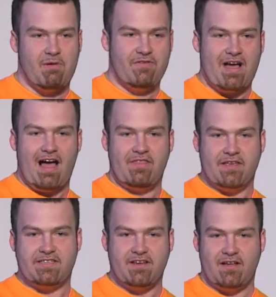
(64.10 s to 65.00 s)
that we've gotten
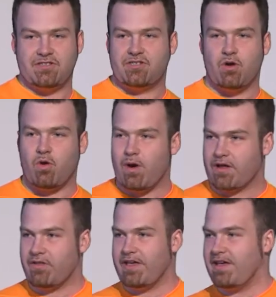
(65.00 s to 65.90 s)
this done so
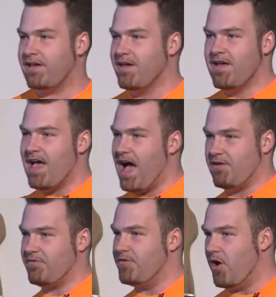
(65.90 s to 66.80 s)
quickly,
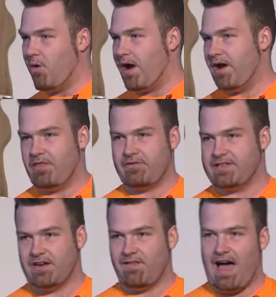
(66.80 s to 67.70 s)
out of nowhere, the
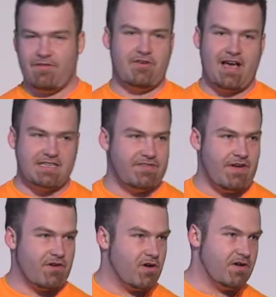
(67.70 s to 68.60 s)
reason a lot of you guys have
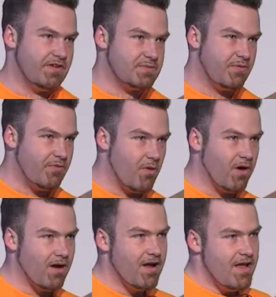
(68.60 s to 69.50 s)
never heard of us
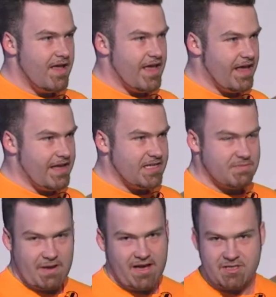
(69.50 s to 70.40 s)
before,
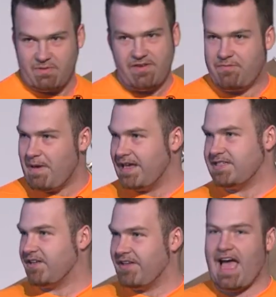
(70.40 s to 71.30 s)
is because we've
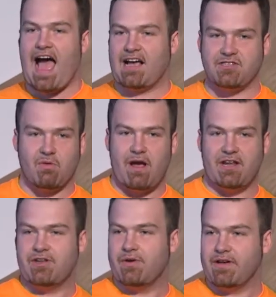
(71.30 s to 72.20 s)
basically hacked our way
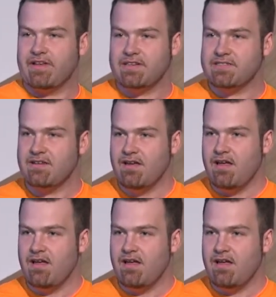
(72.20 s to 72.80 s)
to doing this.